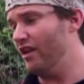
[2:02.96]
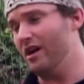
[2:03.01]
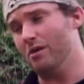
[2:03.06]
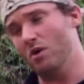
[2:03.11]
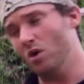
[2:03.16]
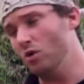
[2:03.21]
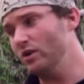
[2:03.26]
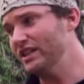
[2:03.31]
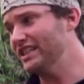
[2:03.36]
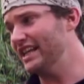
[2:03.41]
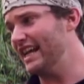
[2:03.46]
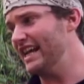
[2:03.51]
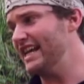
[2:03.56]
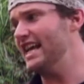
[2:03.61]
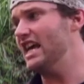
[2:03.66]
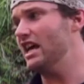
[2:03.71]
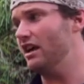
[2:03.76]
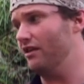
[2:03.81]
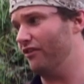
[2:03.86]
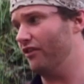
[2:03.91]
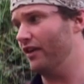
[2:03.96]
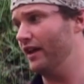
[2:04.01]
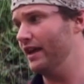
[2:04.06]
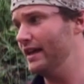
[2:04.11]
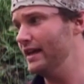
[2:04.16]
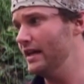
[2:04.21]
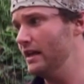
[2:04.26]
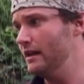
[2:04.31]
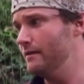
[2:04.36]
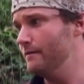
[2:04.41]
and I'm only saying if,
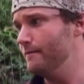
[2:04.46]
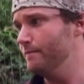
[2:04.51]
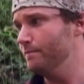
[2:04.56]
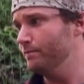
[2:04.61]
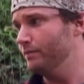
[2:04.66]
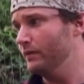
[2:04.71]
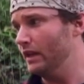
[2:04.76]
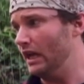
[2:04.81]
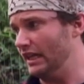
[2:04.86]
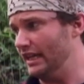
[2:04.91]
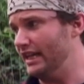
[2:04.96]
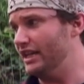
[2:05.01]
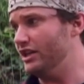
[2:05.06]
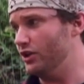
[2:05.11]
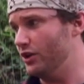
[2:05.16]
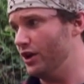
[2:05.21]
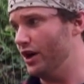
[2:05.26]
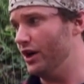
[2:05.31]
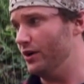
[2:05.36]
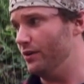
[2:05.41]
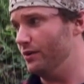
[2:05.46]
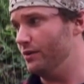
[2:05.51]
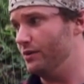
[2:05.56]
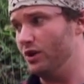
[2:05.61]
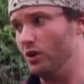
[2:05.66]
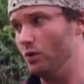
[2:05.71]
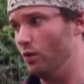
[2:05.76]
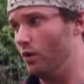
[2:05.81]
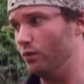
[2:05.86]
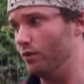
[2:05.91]
I let you go,
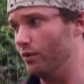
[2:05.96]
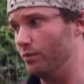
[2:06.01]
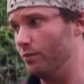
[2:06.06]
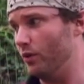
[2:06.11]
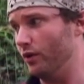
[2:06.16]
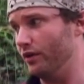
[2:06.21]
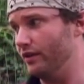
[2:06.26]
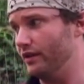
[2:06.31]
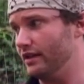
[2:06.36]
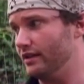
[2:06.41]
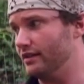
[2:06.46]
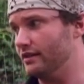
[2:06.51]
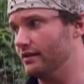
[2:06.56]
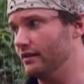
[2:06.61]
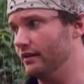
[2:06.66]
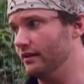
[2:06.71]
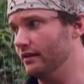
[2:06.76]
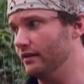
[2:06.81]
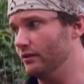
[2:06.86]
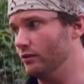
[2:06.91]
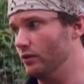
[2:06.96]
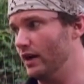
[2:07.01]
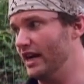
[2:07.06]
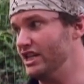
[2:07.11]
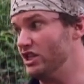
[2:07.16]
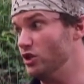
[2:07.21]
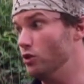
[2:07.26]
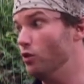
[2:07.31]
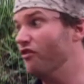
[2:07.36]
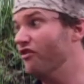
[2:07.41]
you won't report this, right?
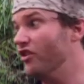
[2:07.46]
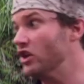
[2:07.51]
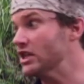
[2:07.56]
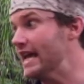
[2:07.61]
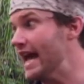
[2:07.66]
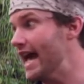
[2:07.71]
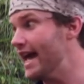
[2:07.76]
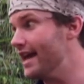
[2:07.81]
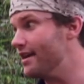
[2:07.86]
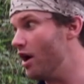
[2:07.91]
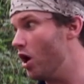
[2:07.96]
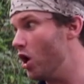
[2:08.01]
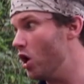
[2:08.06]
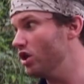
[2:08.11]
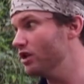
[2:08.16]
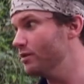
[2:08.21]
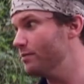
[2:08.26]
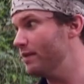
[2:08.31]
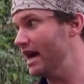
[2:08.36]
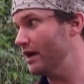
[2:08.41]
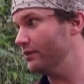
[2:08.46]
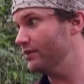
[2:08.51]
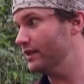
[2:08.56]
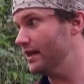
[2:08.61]
You'll forget all about